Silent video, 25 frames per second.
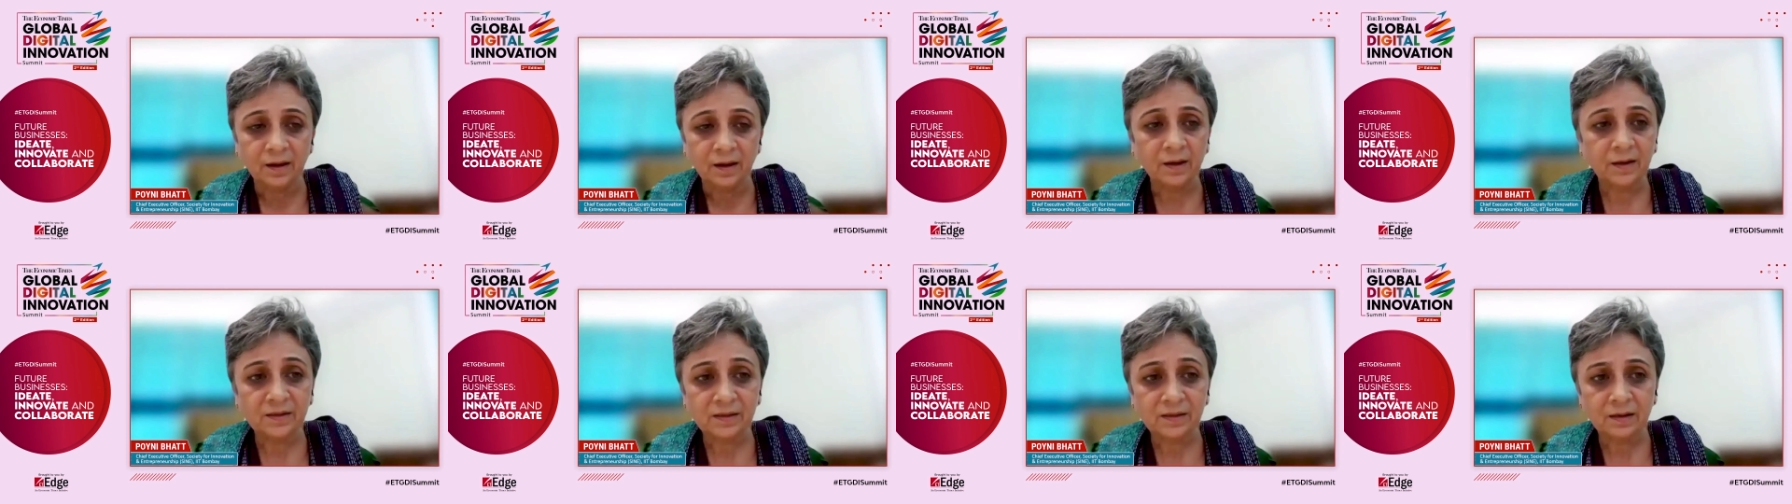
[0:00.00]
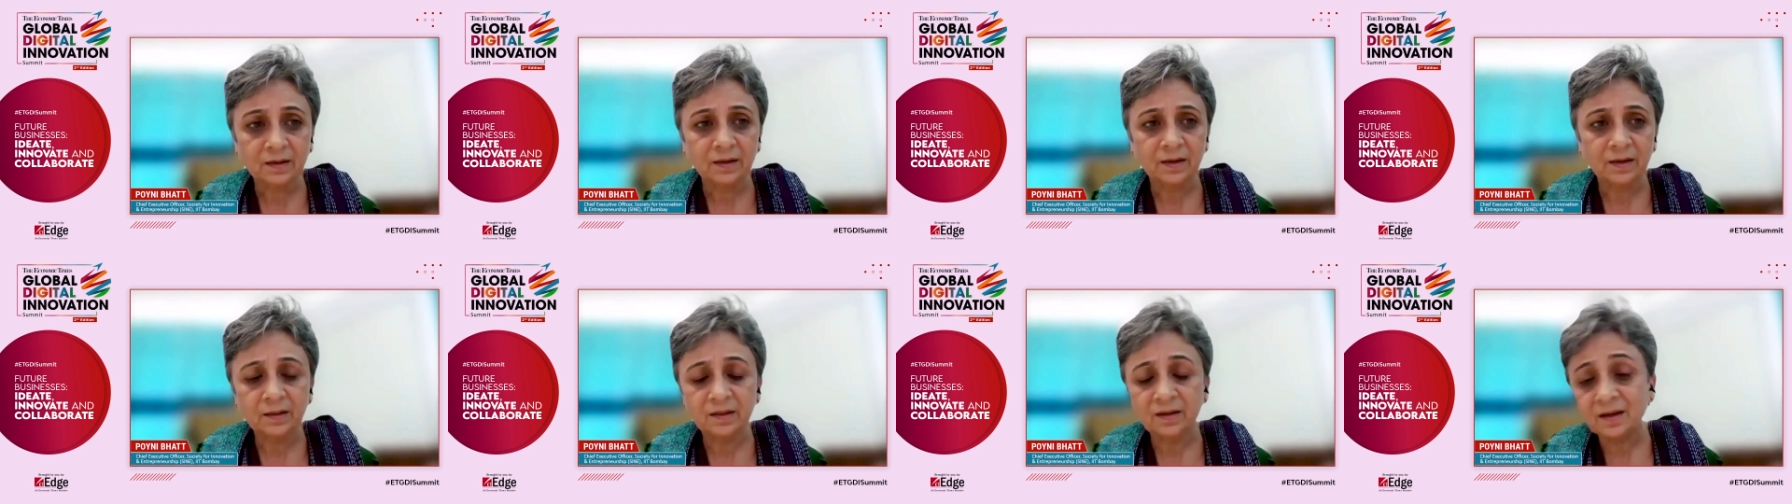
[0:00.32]

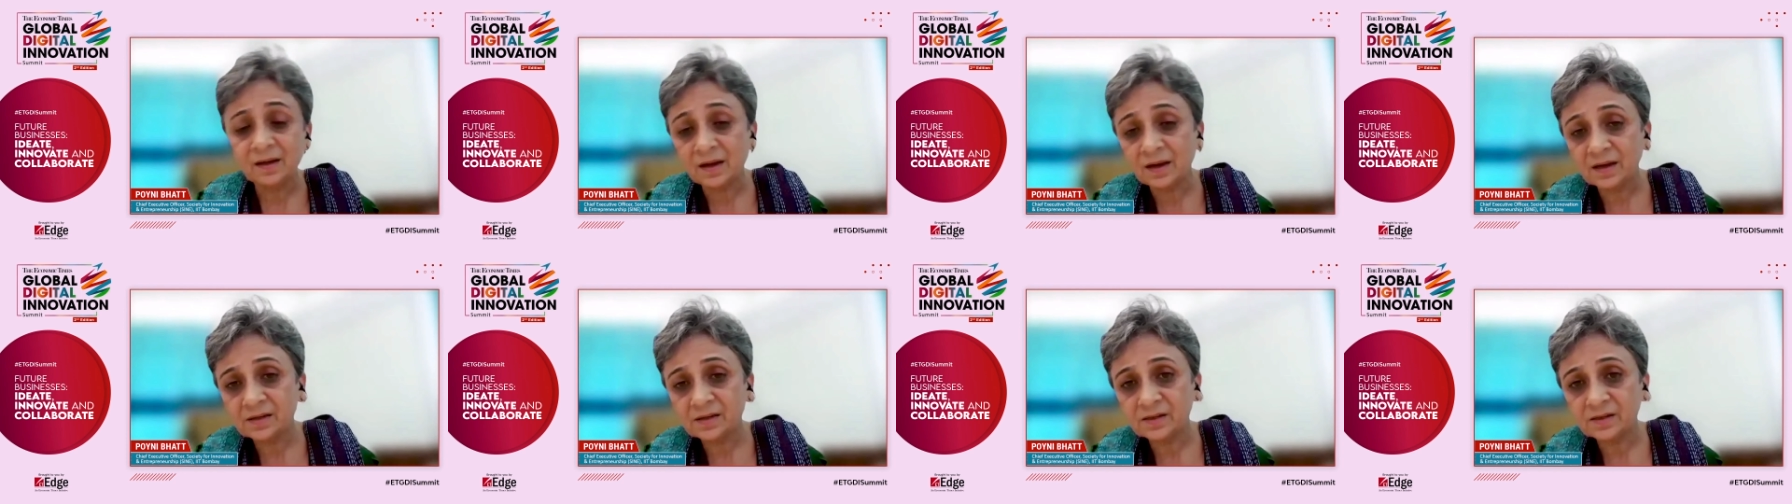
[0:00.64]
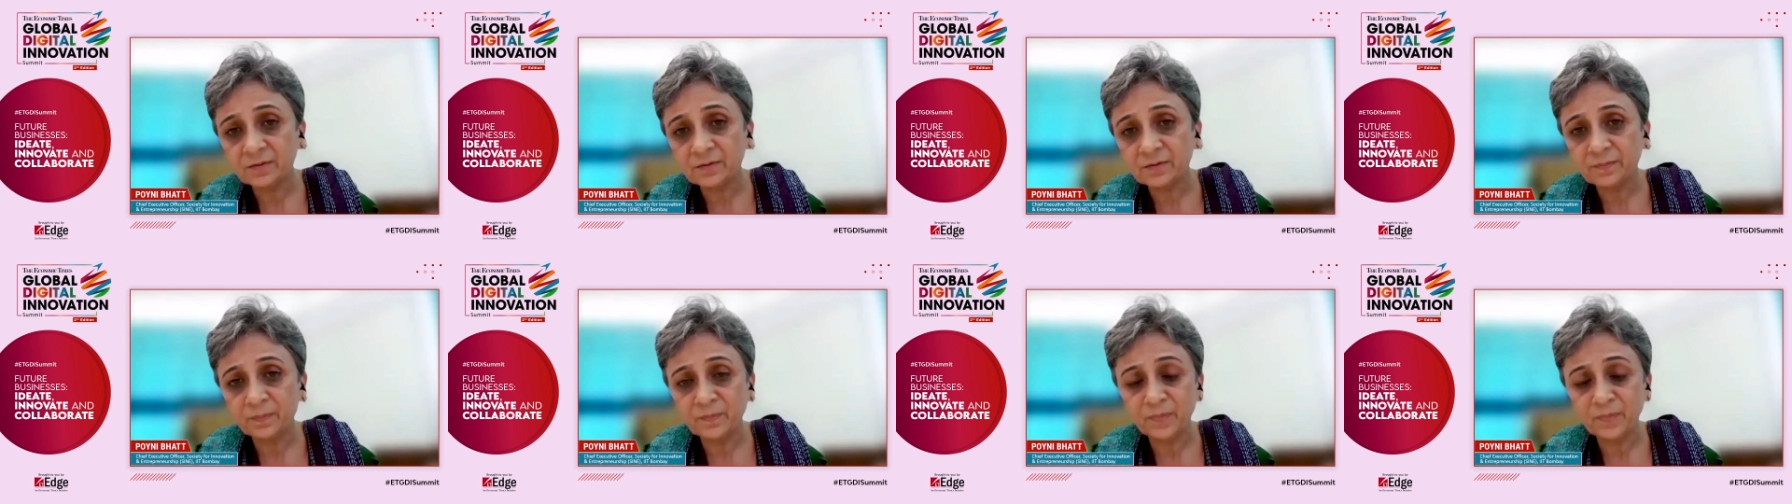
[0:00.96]
In, in case
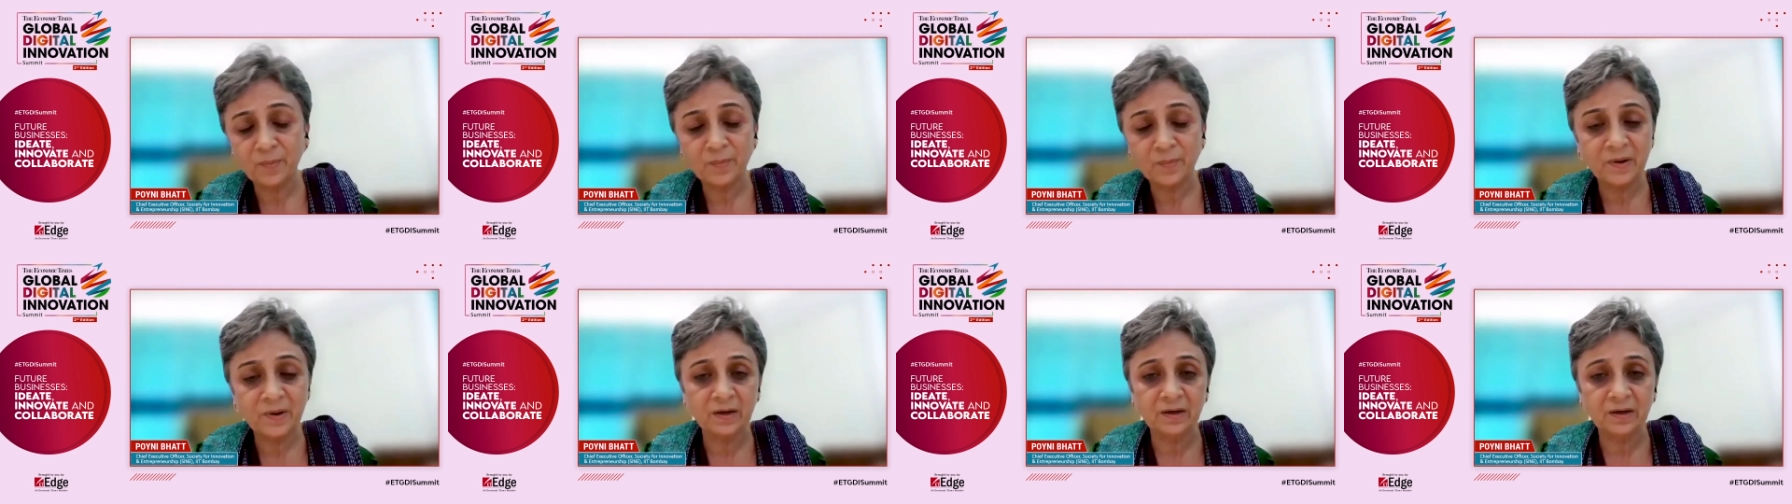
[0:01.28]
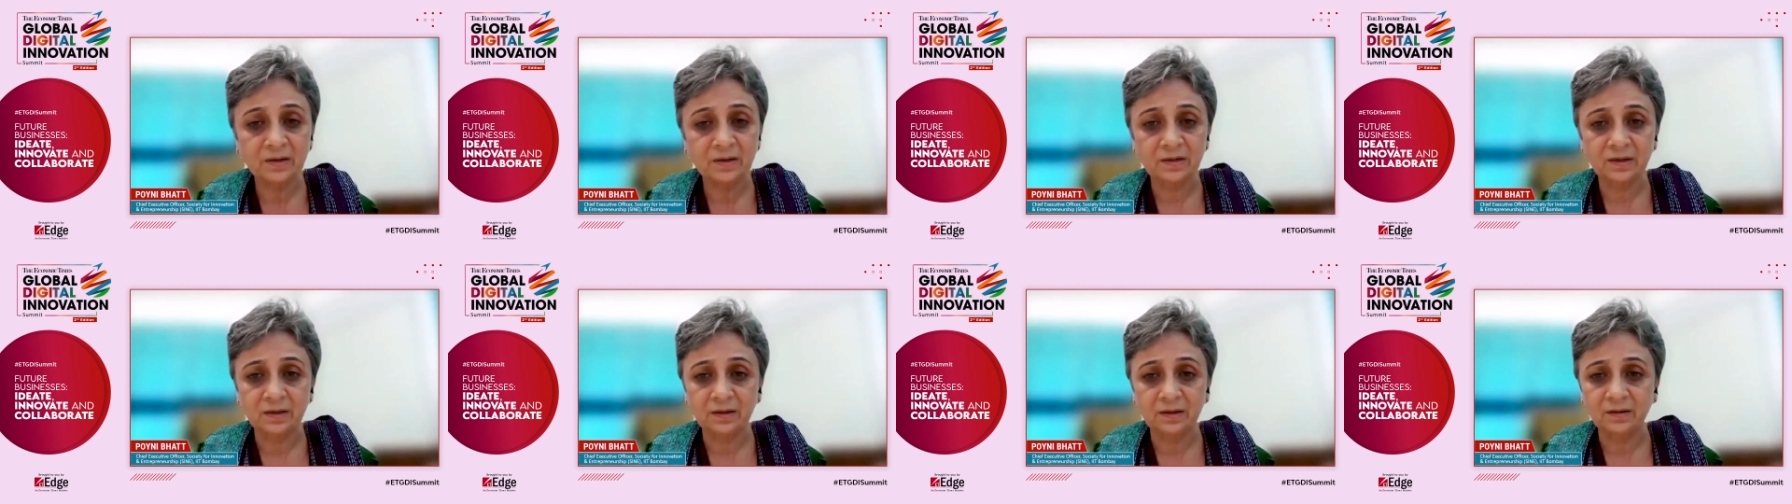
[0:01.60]
of
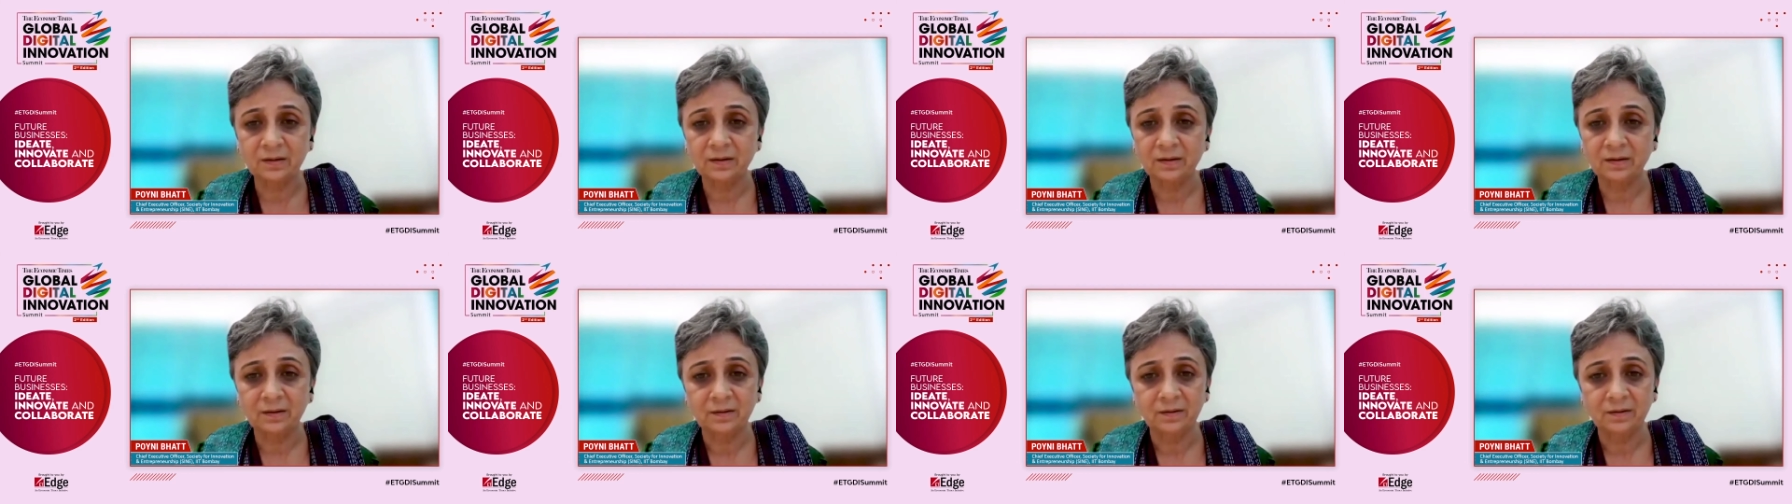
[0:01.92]
mobility,